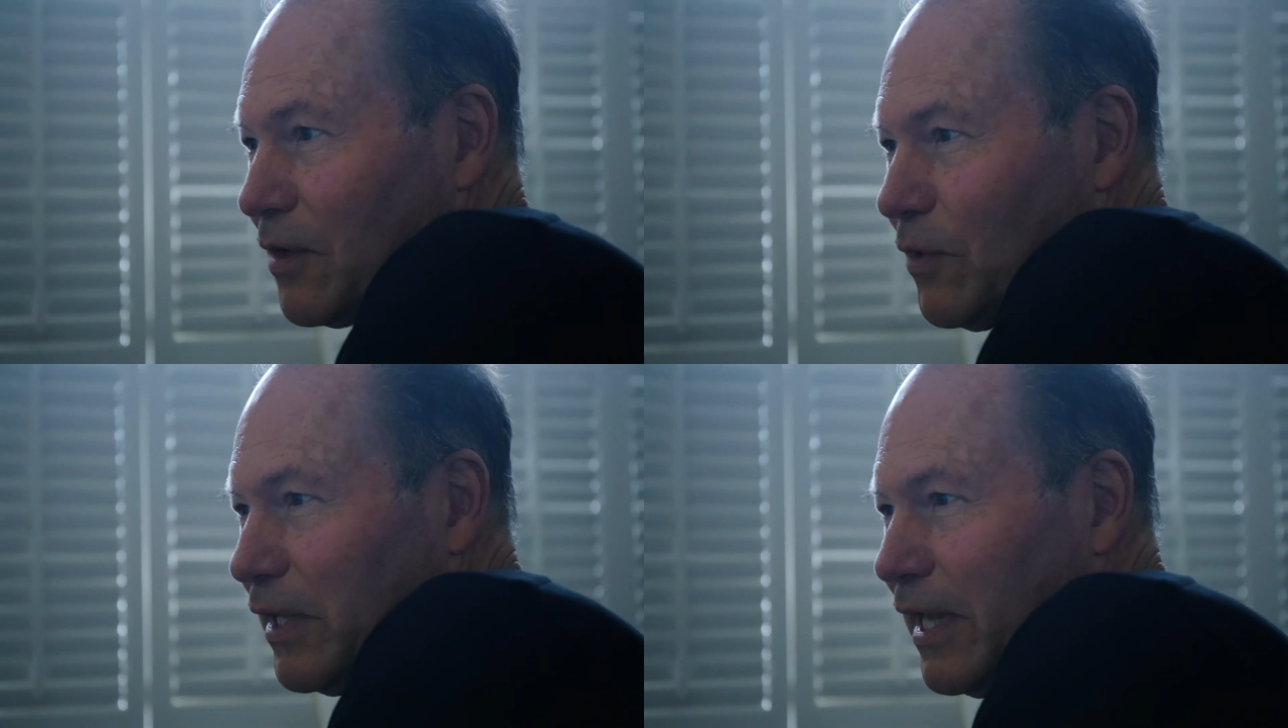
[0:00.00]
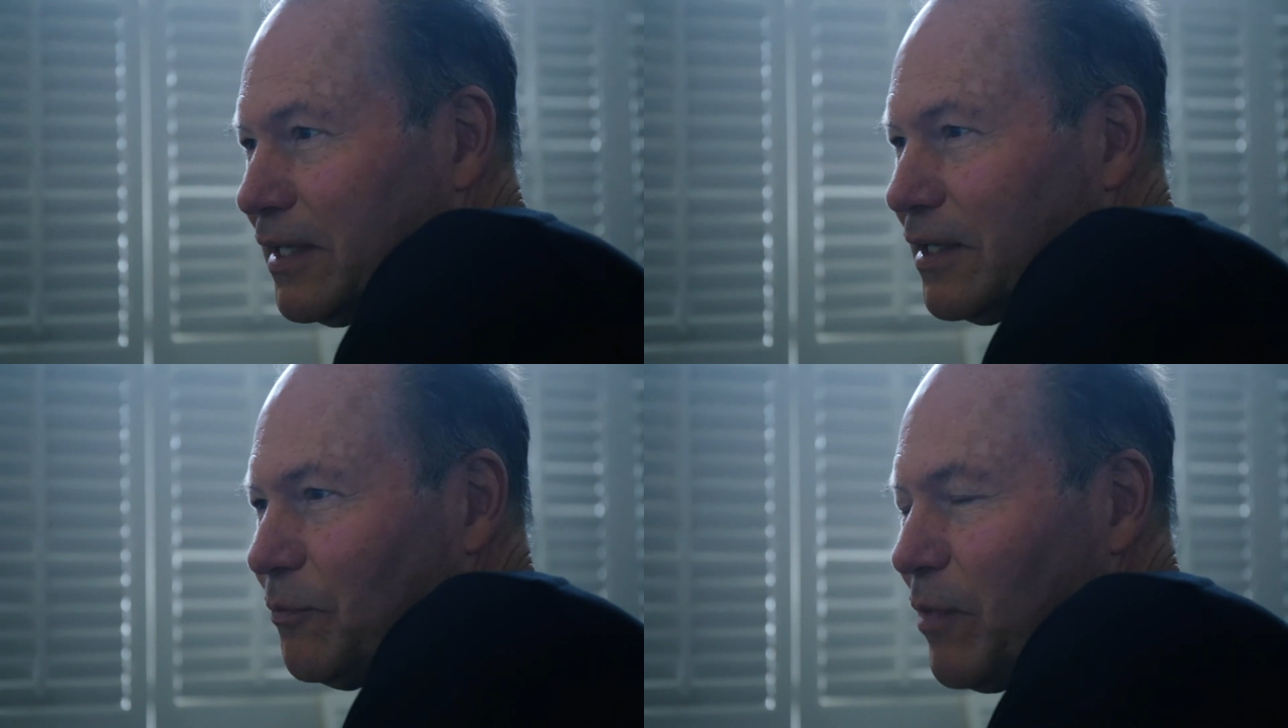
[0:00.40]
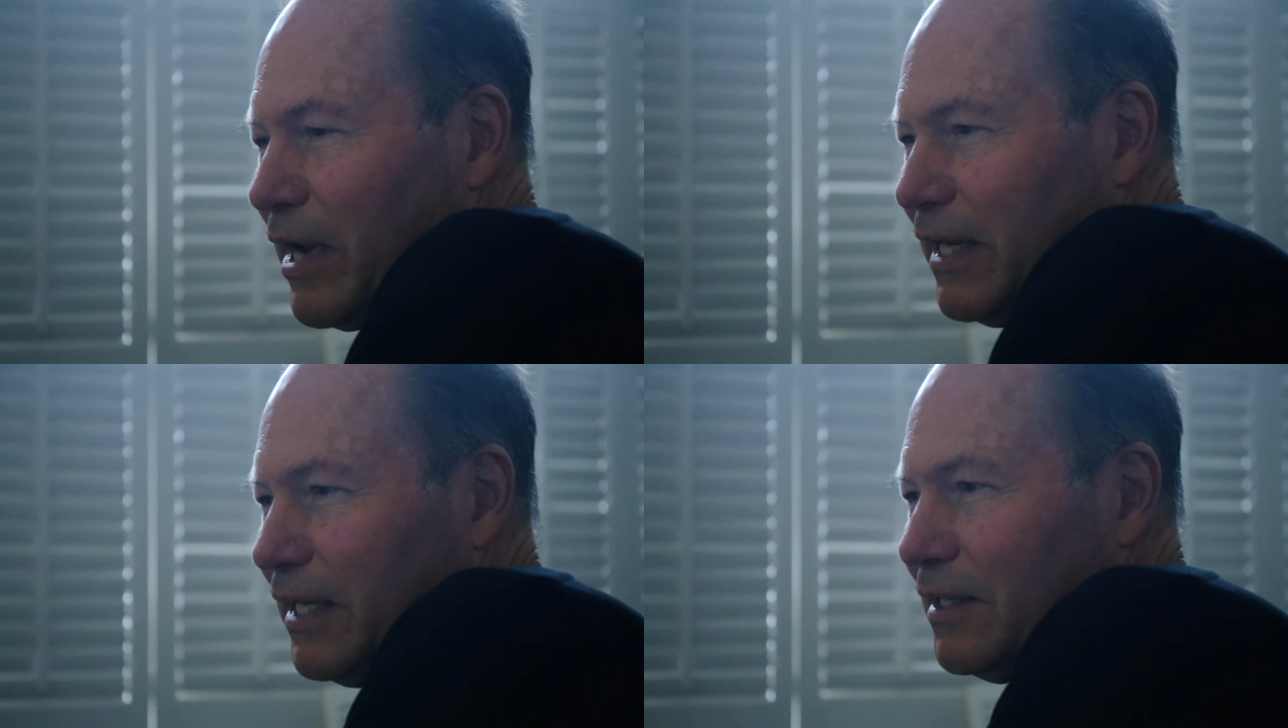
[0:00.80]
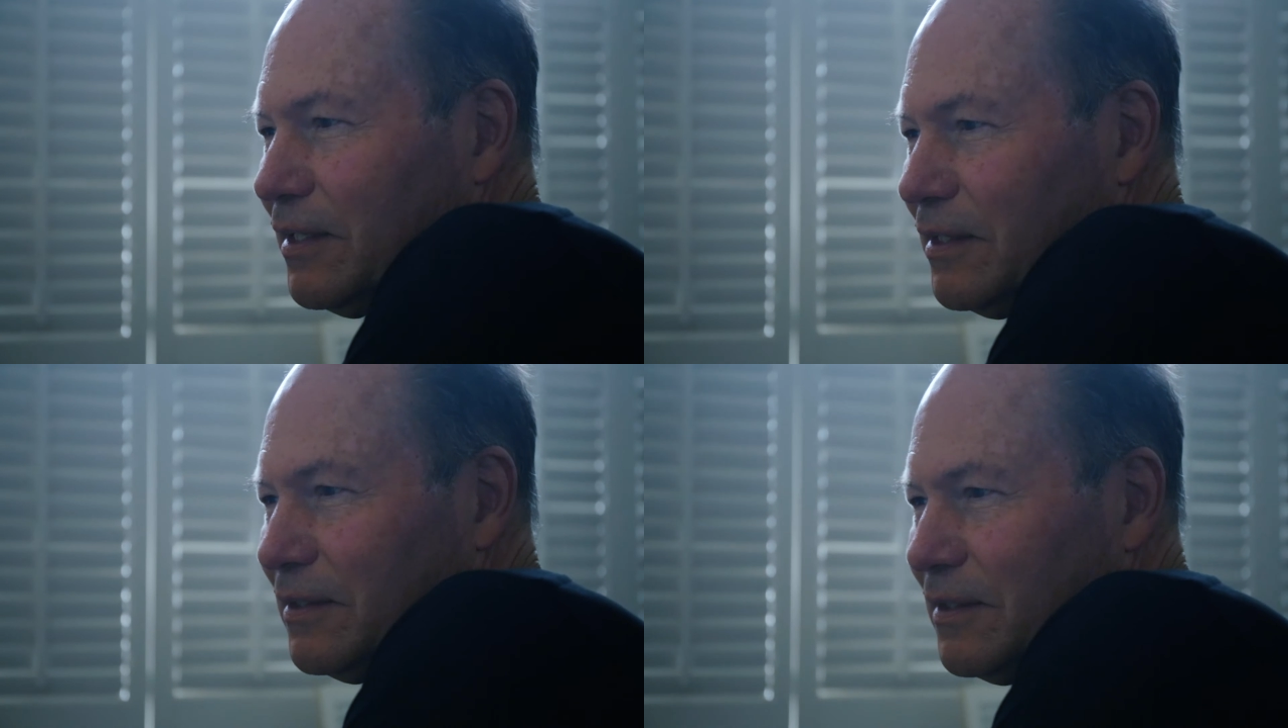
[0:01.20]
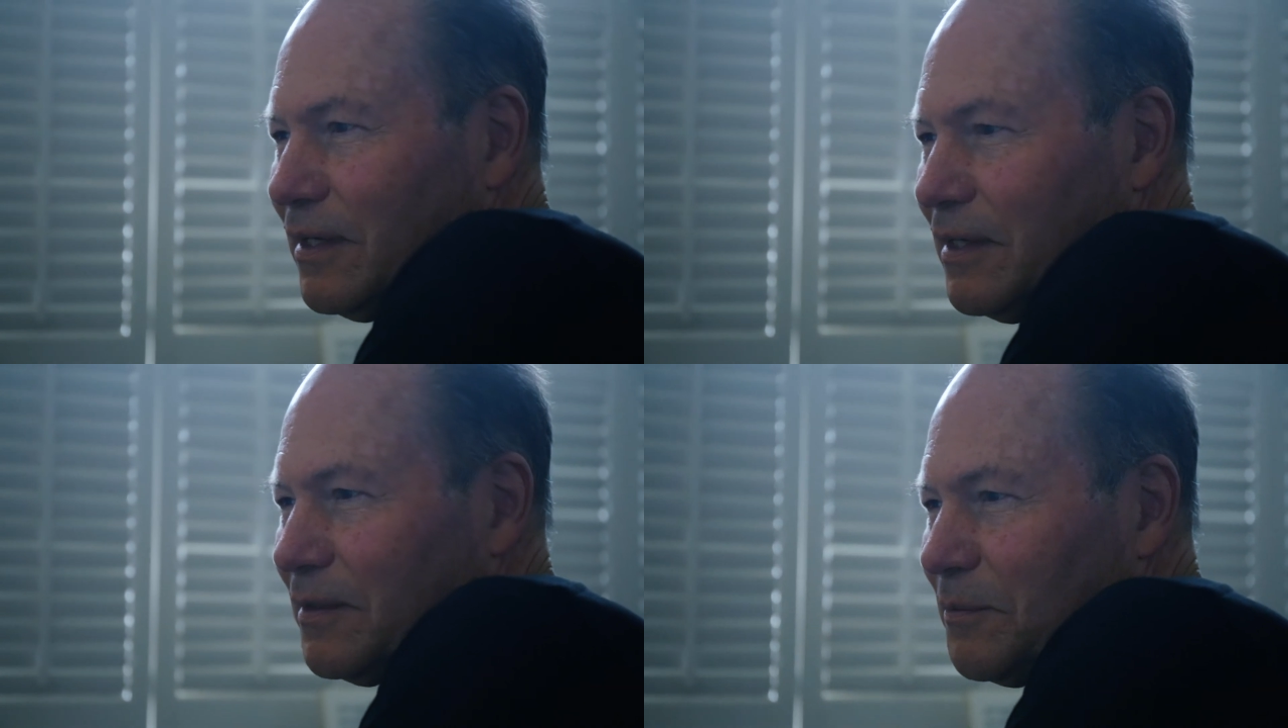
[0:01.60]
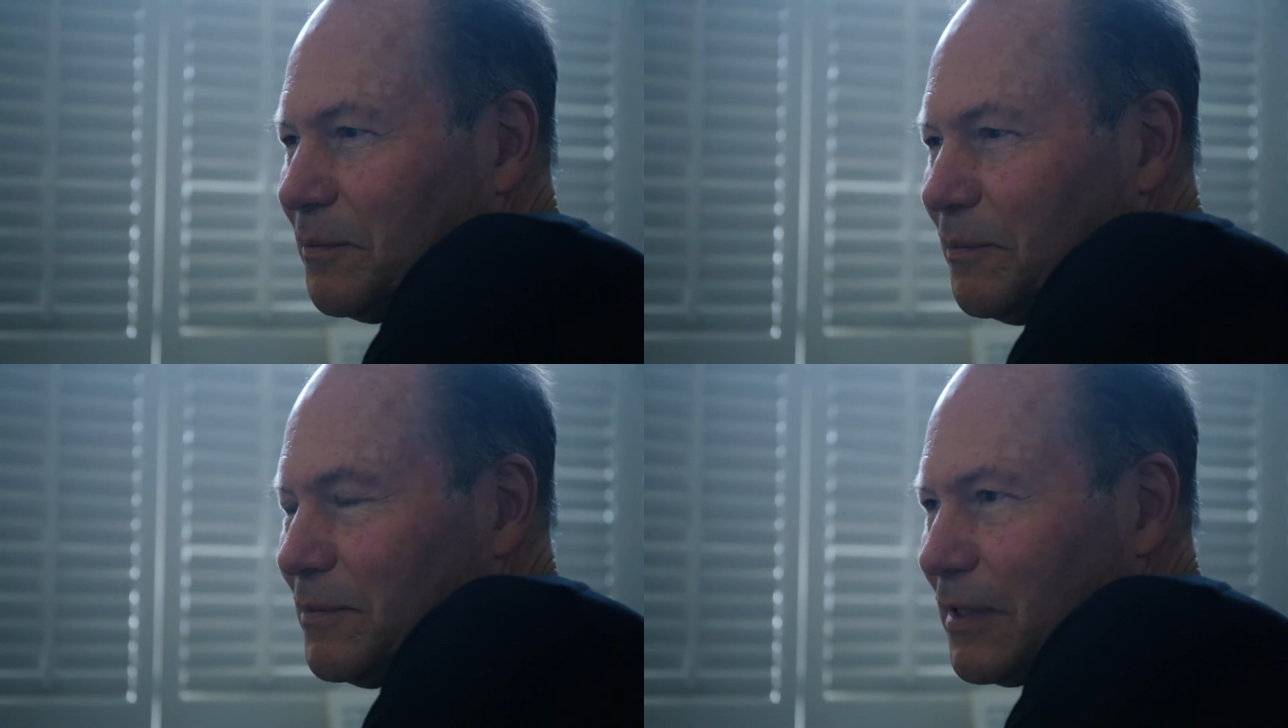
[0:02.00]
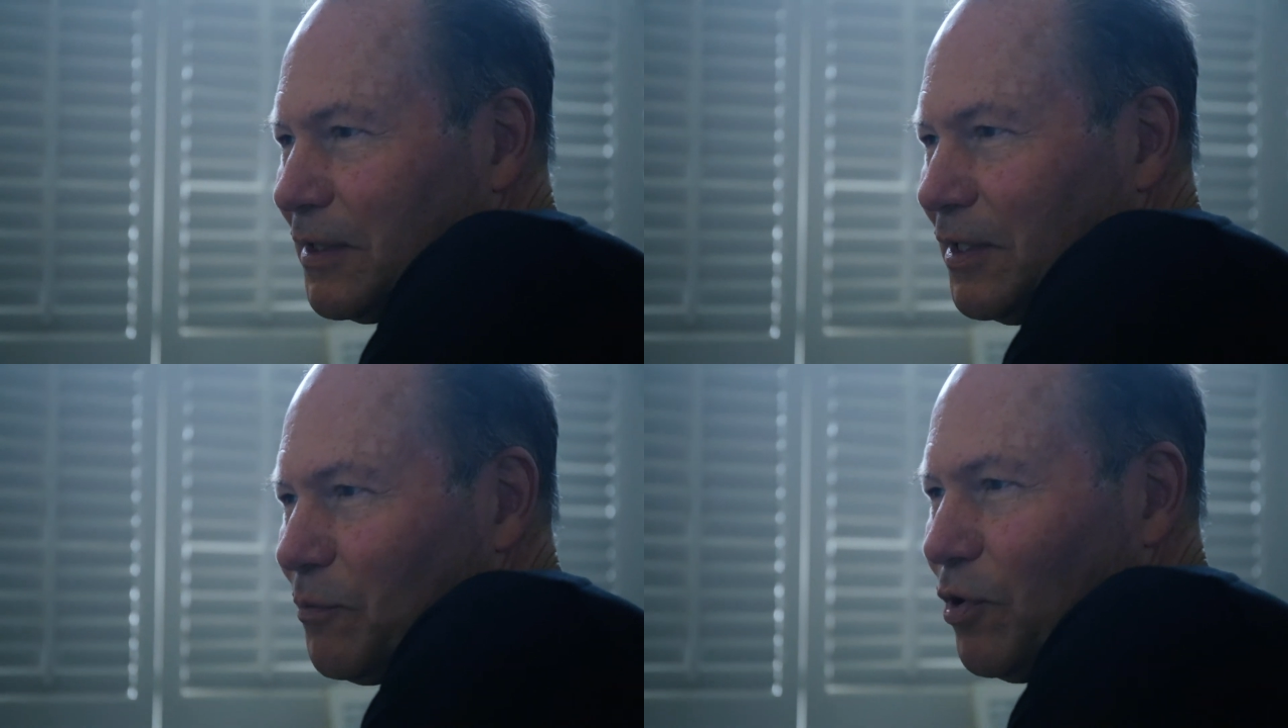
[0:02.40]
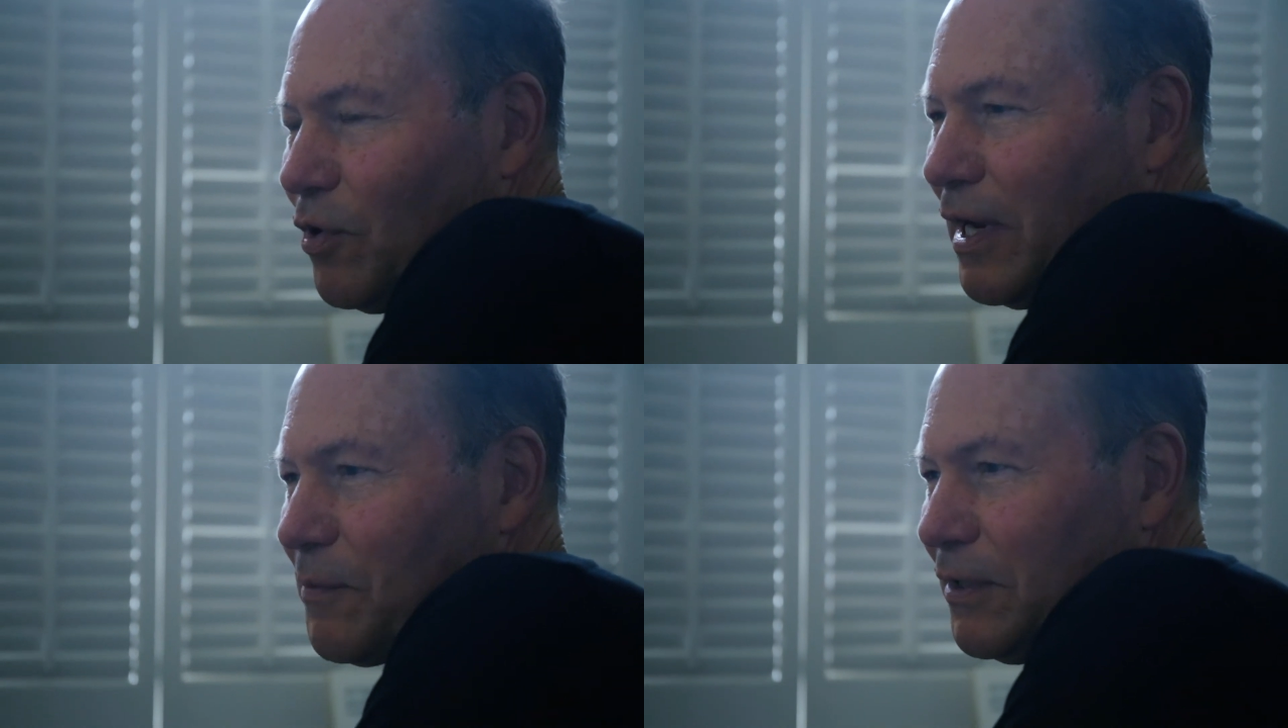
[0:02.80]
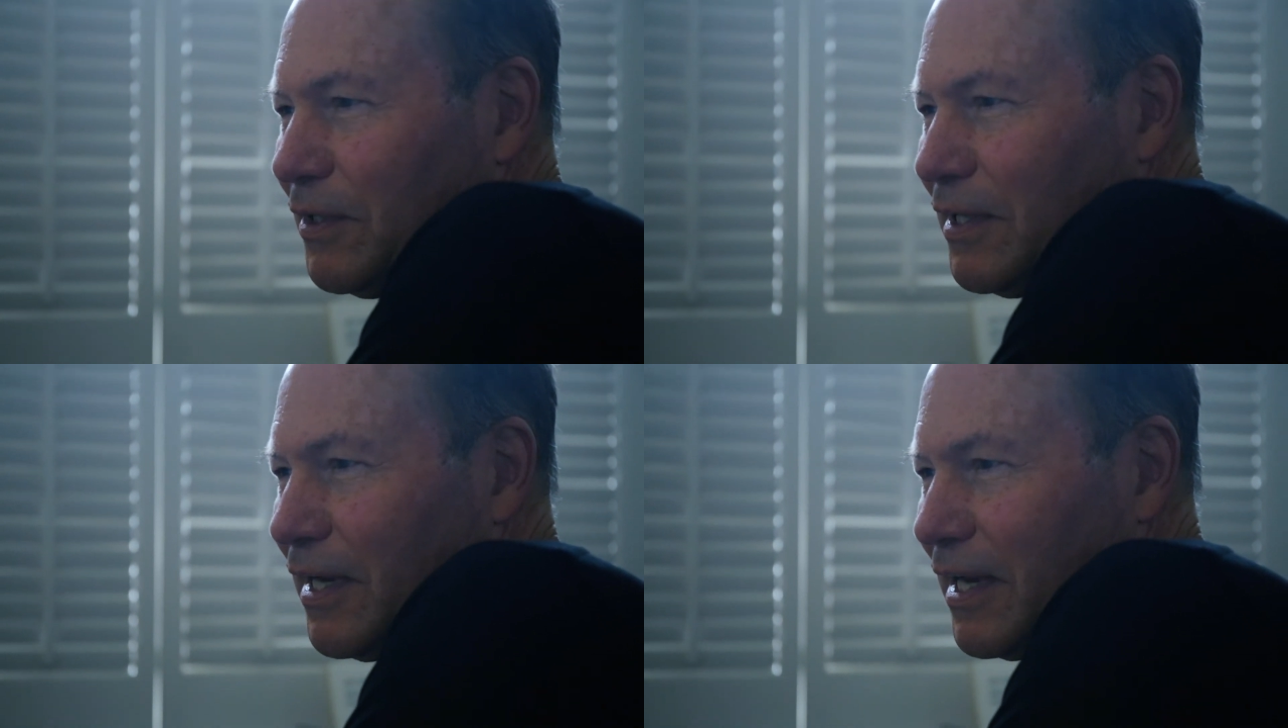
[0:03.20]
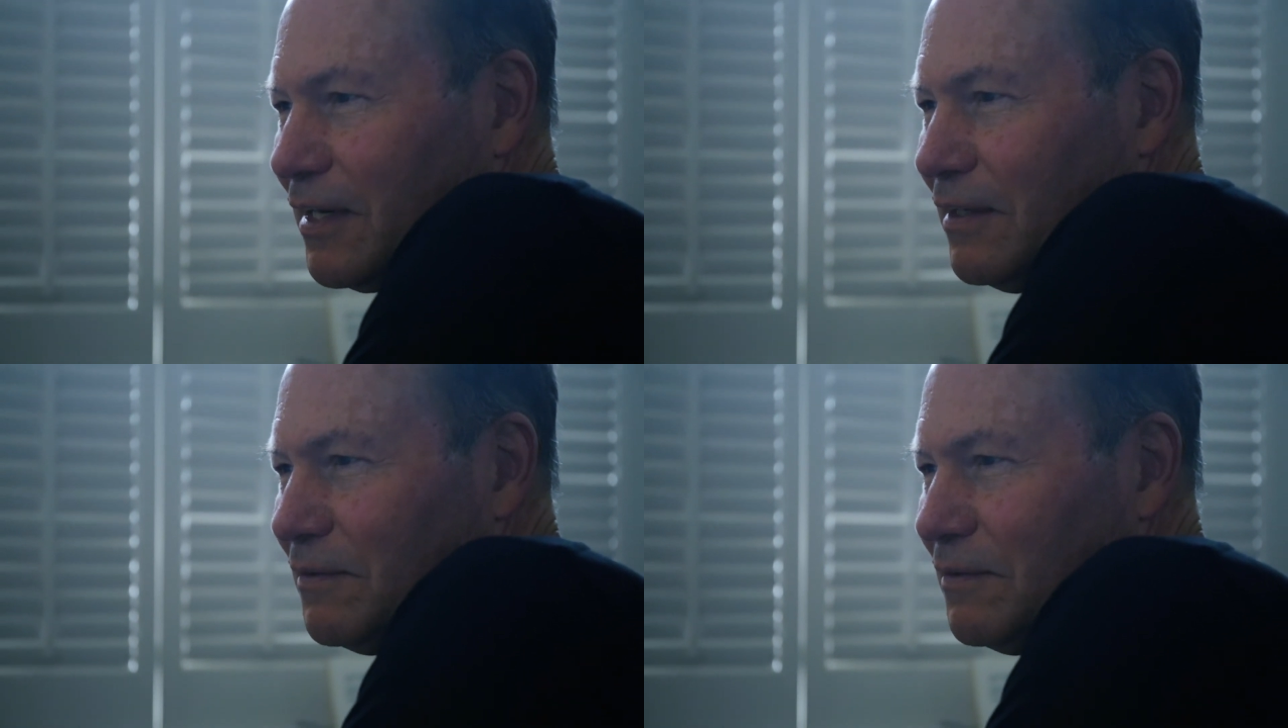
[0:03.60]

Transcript: Well, I like combining programming that I